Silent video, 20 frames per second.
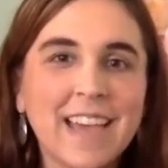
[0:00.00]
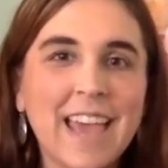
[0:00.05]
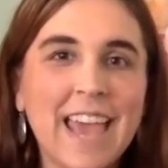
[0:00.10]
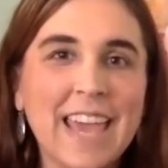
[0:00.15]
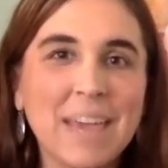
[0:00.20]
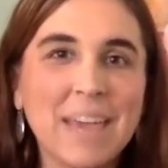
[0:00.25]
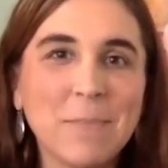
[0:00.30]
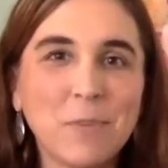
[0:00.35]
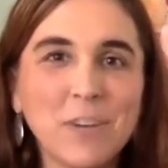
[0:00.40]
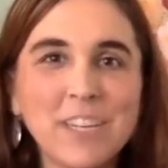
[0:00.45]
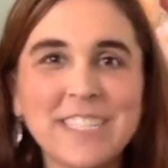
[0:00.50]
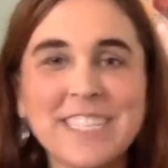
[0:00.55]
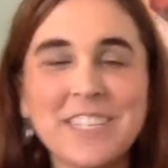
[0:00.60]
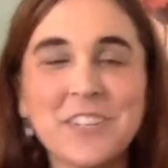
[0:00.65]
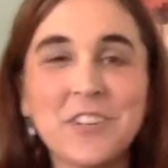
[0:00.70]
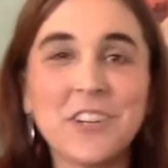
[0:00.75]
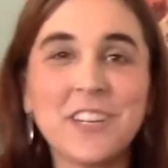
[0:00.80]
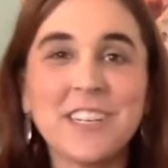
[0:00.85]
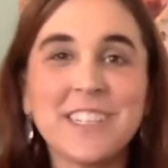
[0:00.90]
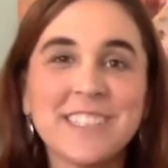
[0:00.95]
Hey boys
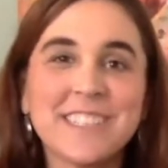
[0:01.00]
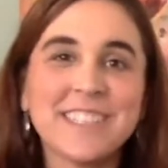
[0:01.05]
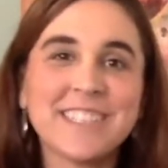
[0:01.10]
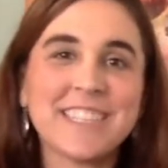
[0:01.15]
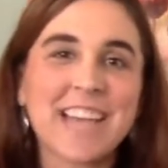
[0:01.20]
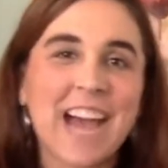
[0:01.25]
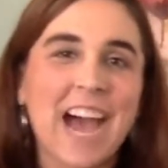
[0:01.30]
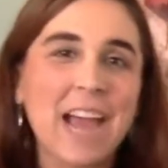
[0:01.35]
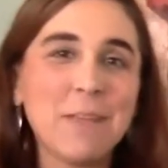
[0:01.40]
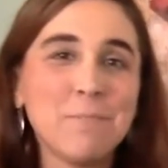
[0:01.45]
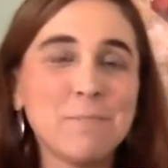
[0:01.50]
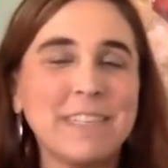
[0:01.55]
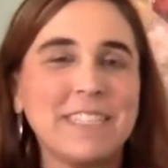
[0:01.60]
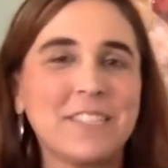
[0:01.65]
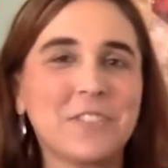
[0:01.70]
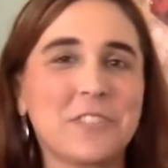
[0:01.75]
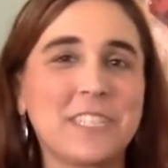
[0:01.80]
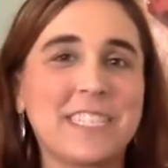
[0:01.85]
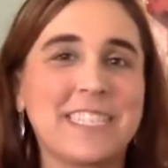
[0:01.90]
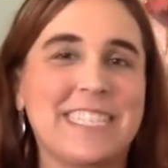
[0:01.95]
and girls, I'm
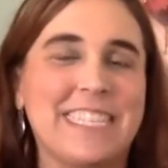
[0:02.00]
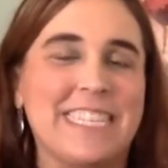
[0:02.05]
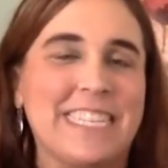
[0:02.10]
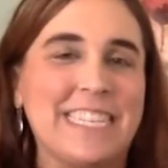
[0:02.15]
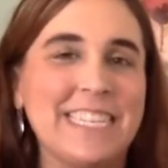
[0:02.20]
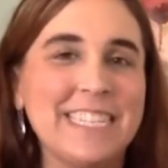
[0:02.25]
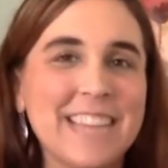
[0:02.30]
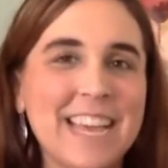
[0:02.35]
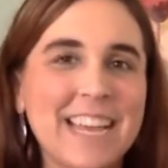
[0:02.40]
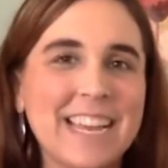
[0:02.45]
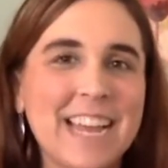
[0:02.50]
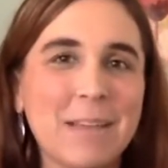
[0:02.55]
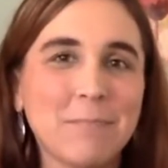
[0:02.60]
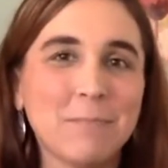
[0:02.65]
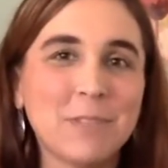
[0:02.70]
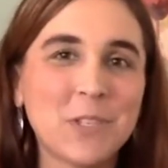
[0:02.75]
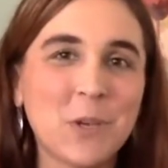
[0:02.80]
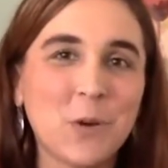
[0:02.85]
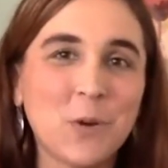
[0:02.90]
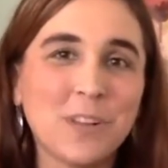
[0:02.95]
Miss Christine, and
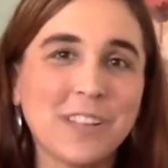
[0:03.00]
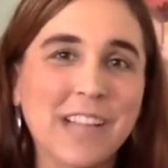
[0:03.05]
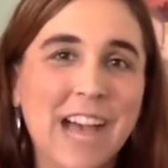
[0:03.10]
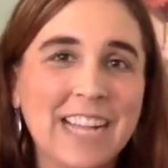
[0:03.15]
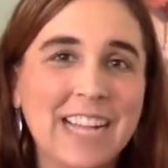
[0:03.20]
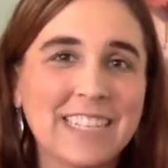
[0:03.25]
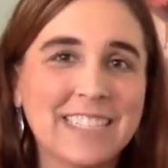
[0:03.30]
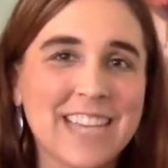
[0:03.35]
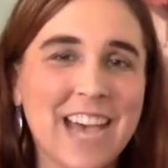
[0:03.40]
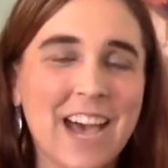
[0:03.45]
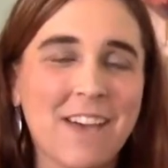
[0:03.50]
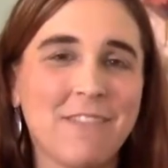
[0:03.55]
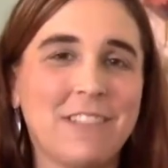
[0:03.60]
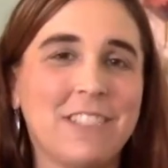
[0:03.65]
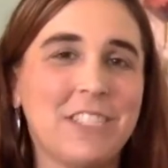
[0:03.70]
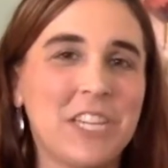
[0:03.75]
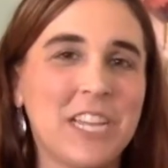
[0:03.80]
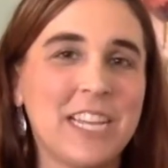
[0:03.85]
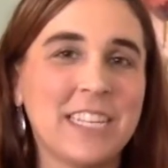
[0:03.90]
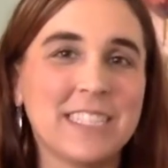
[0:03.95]
I'm so glad to have
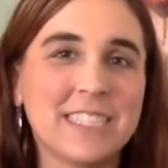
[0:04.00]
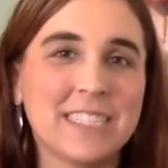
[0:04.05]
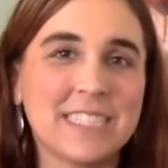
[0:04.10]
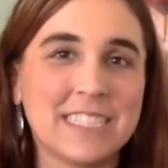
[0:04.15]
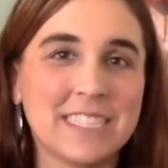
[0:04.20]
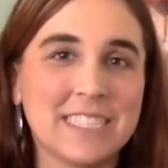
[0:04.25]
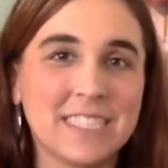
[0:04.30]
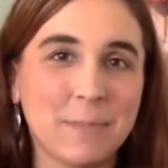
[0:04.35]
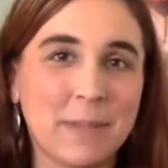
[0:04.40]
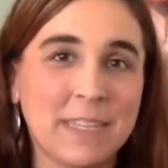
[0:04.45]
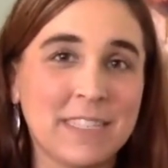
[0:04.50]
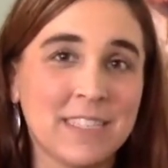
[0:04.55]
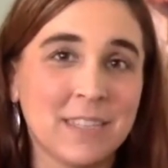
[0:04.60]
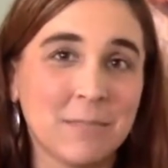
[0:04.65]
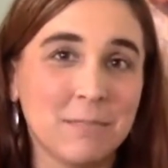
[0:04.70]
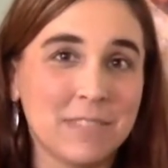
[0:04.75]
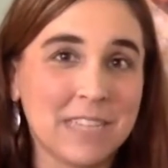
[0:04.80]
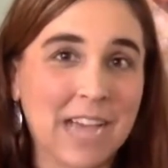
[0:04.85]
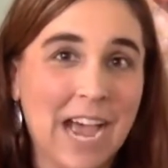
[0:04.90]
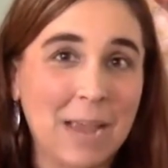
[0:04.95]
the chance to spend
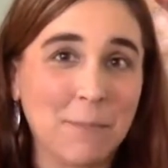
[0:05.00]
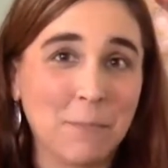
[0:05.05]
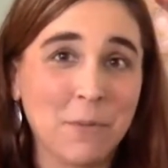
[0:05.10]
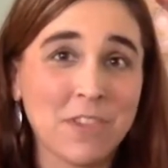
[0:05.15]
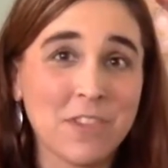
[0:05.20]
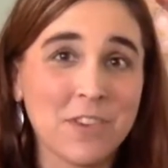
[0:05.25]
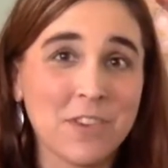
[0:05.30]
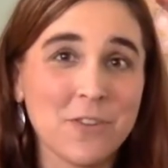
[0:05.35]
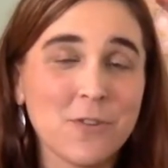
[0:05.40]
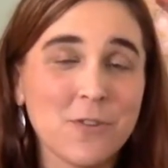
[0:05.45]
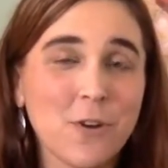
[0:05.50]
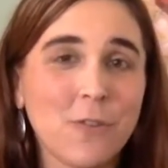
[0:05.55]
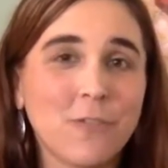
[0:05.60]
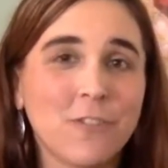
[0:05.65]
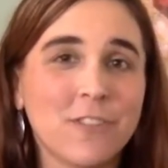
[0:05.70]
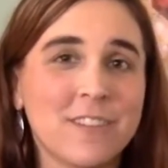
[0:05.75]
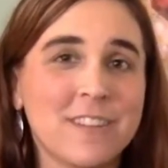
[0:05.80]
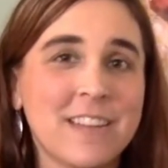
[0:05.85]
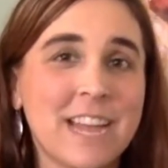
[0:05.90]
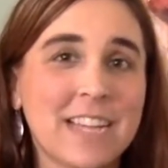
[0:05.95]
some time with you
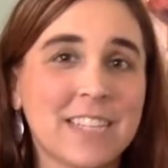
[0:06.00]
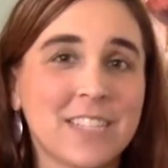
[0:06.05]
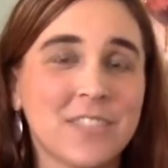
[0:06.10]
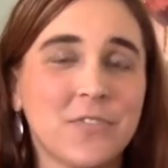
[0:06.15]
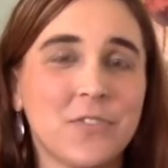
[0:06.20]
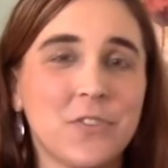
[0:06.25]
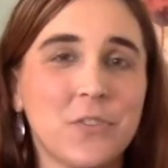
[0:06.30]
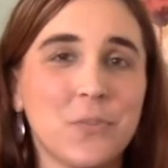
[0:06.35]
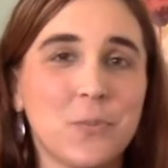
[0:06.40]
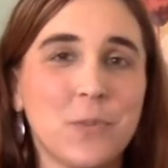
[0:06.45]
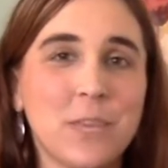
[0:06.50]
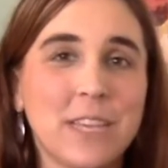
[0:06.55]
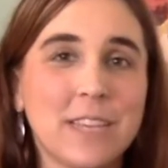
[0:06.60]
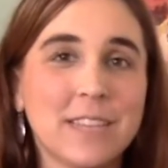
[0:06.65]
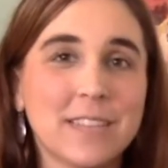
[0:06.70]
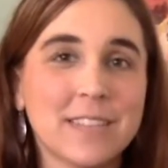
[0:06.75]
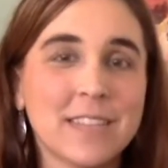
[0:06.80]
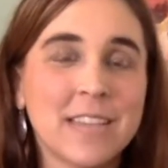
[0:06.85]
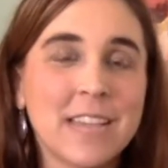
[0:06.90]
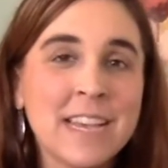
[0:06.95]
over the next few
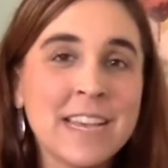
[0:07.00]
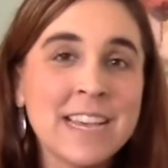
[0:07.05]
weeks.